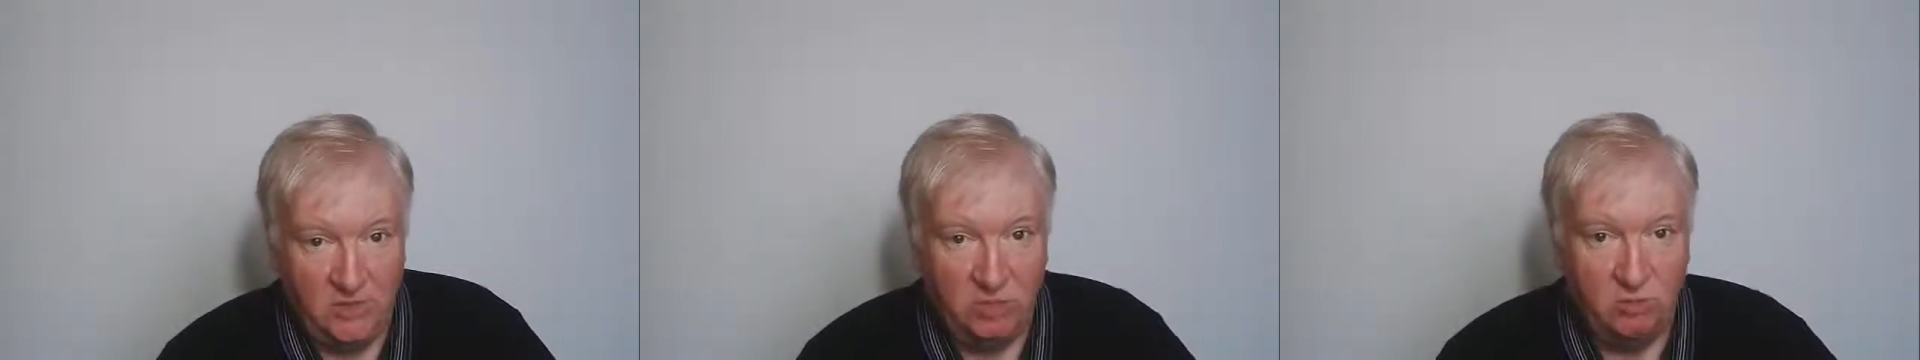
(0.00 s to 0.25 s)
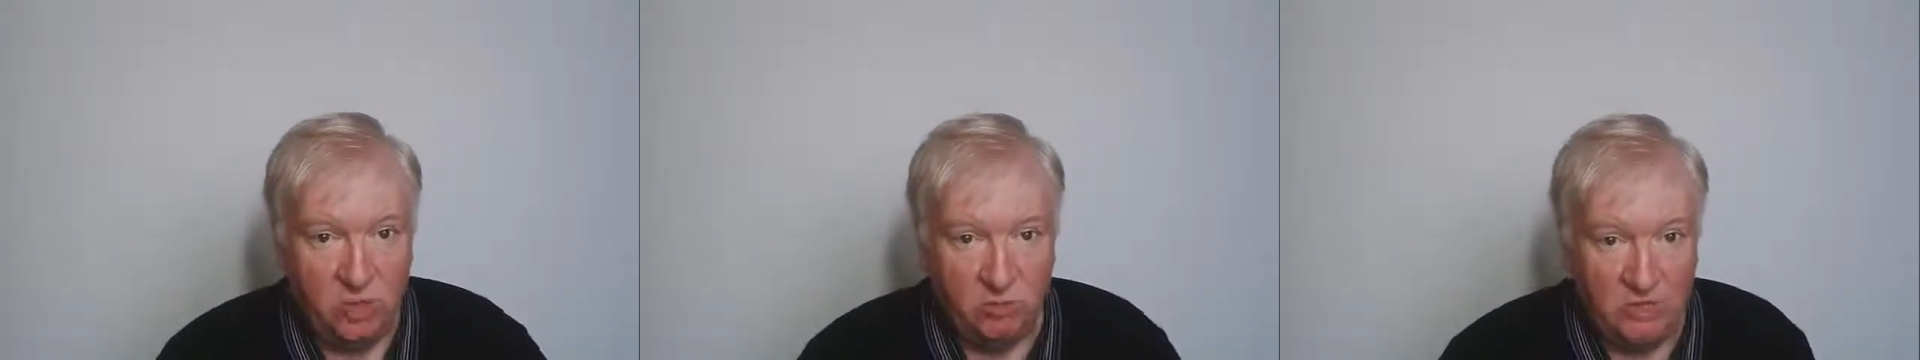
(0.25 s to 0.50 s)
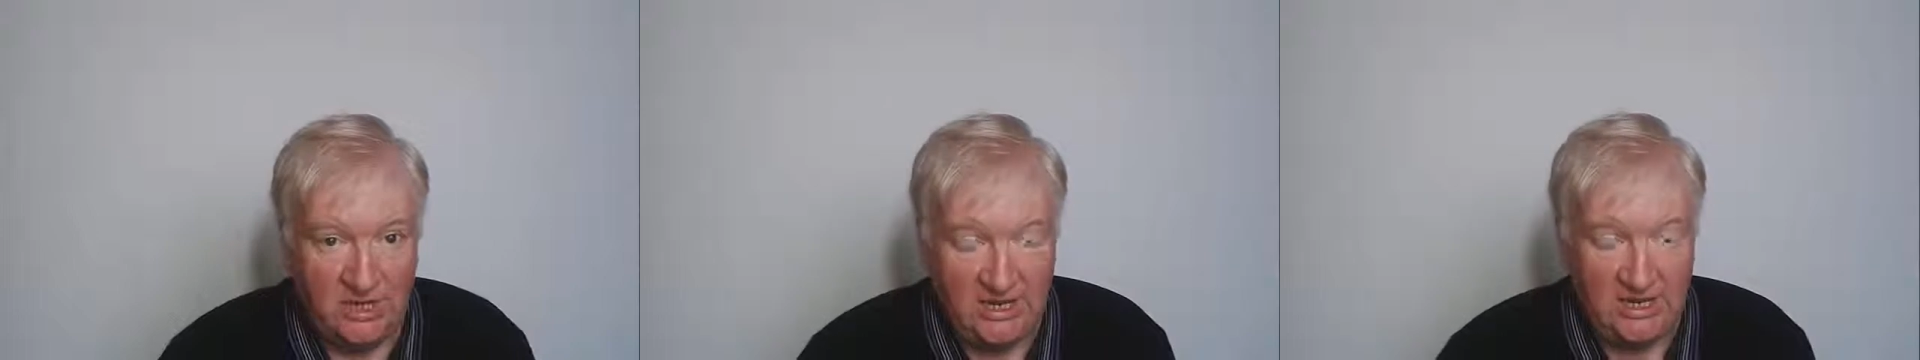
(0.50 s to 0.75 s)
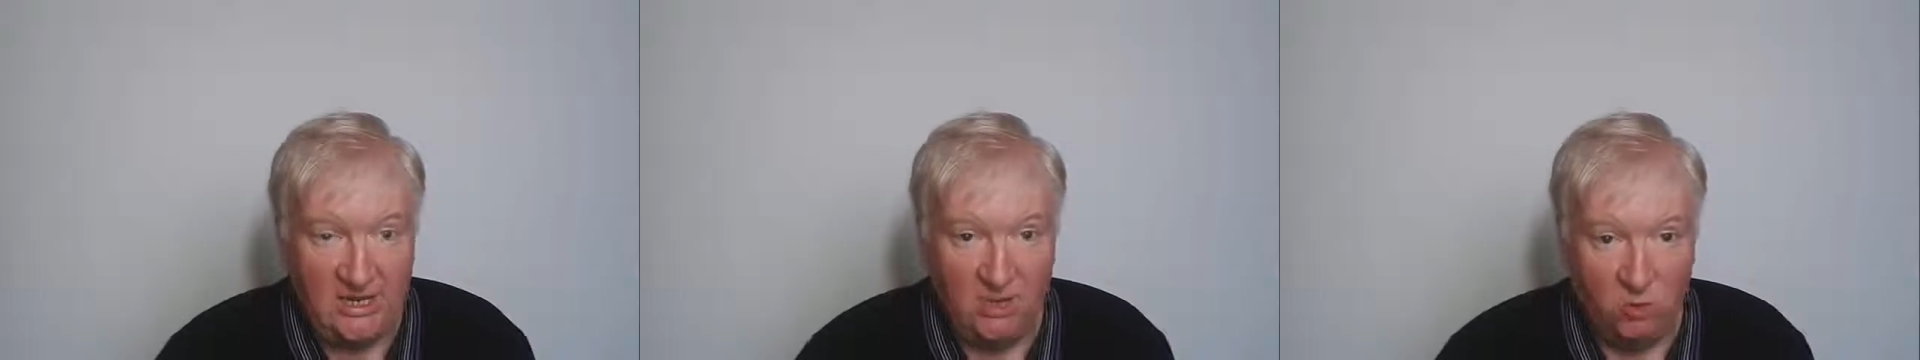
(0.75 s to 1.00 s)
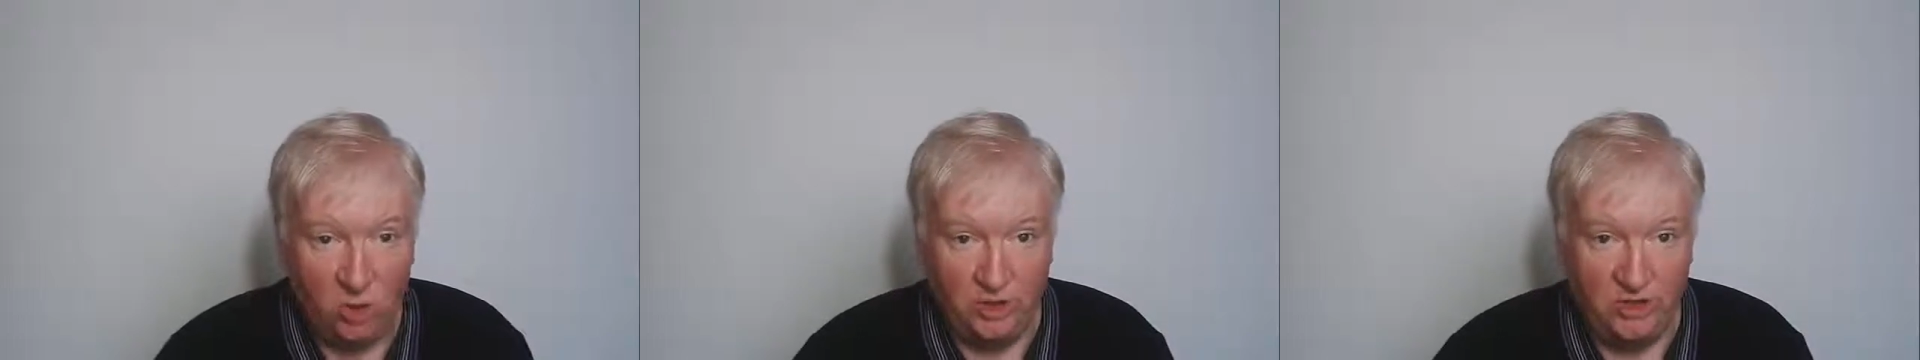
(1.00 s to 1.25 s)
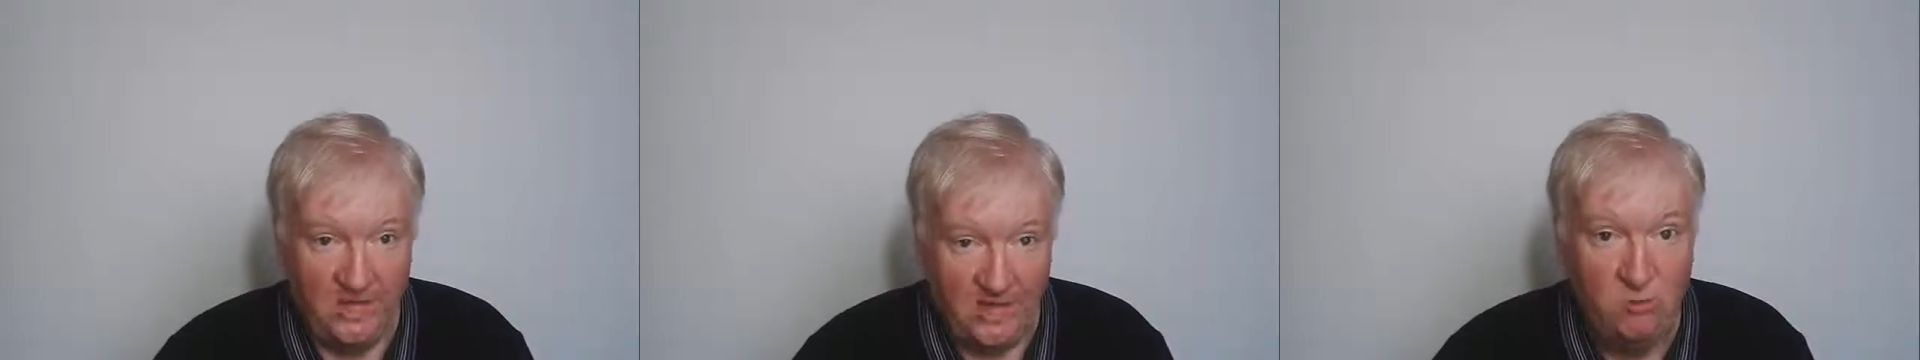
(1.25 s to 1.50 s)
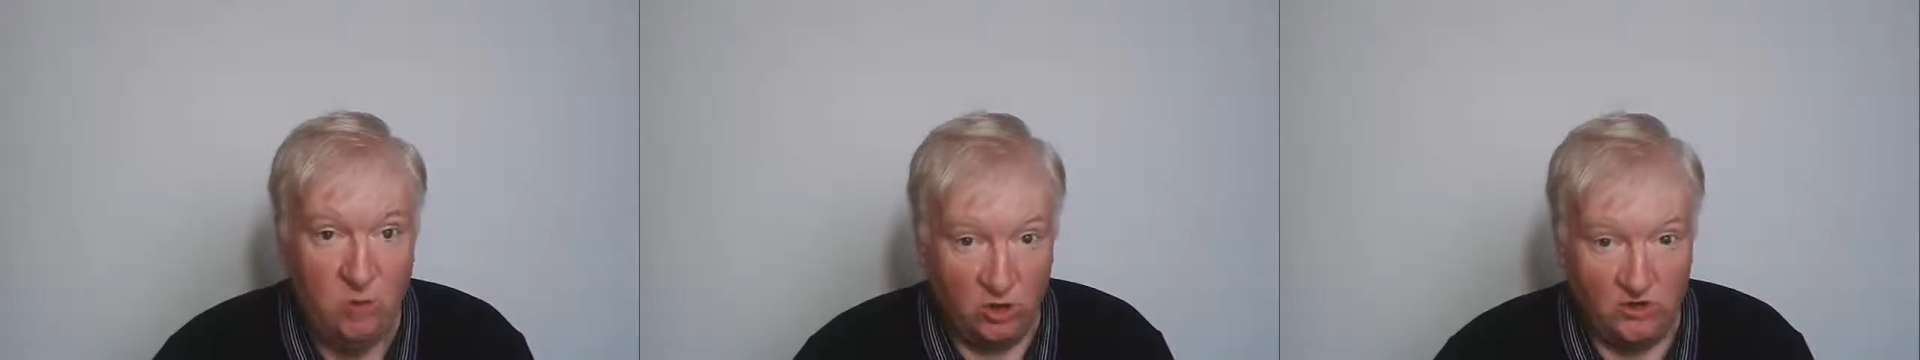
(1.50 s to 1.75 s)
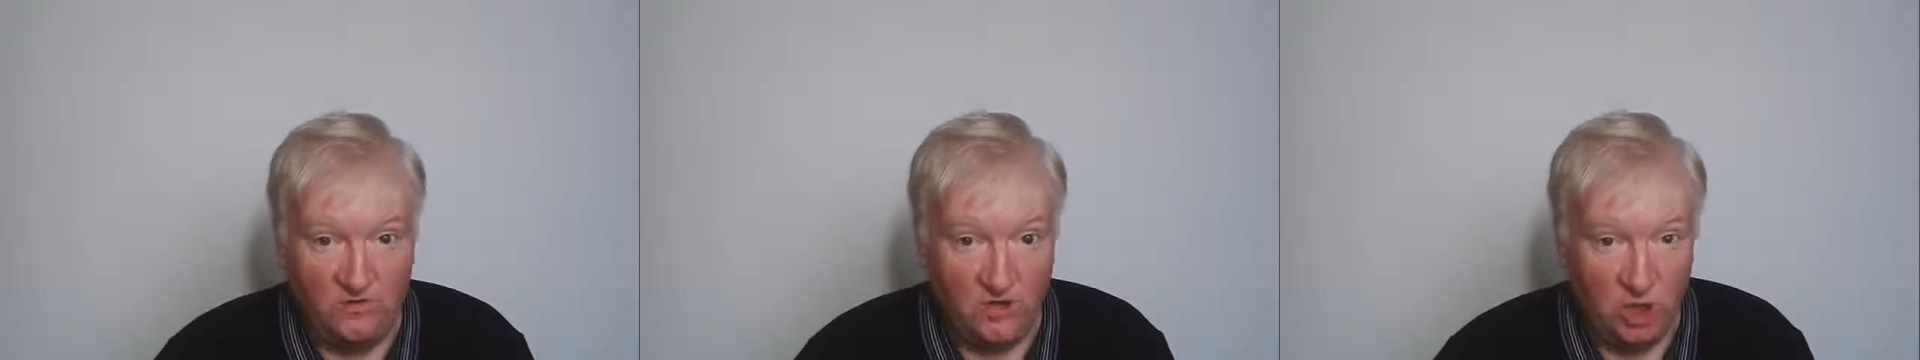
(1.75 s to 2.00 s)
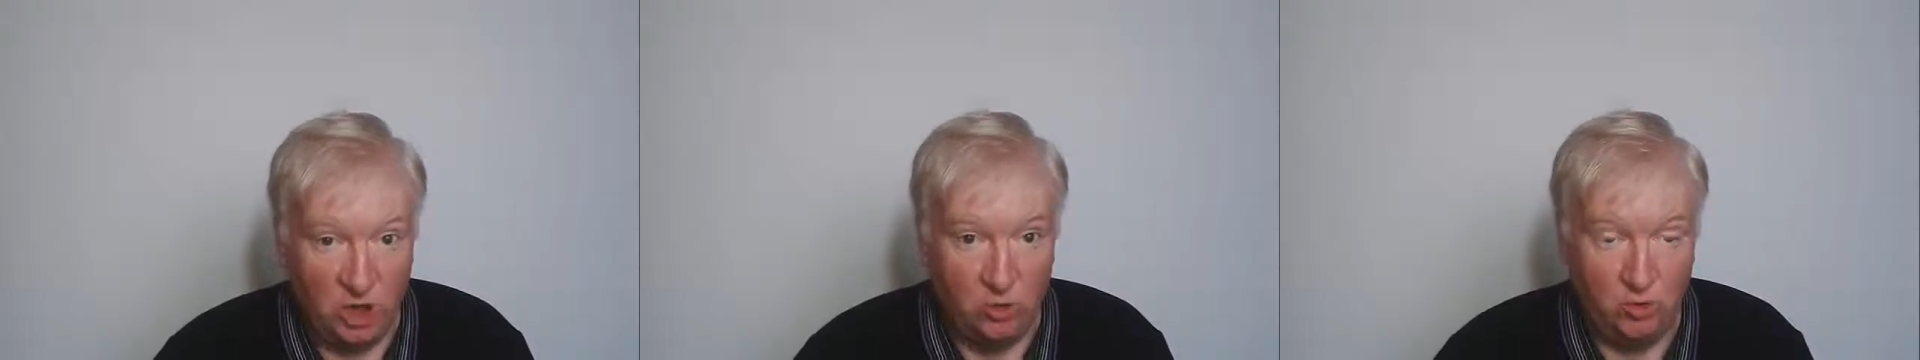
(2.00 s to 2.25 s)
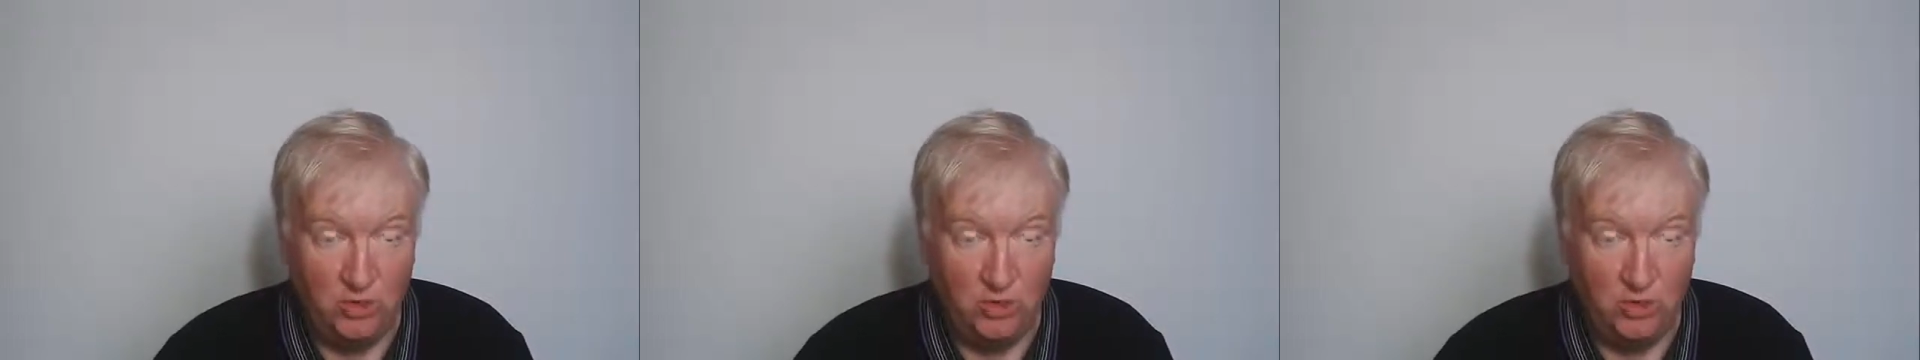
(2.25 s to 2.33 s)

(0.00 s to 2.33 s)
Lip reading: You don't hear what they want for you.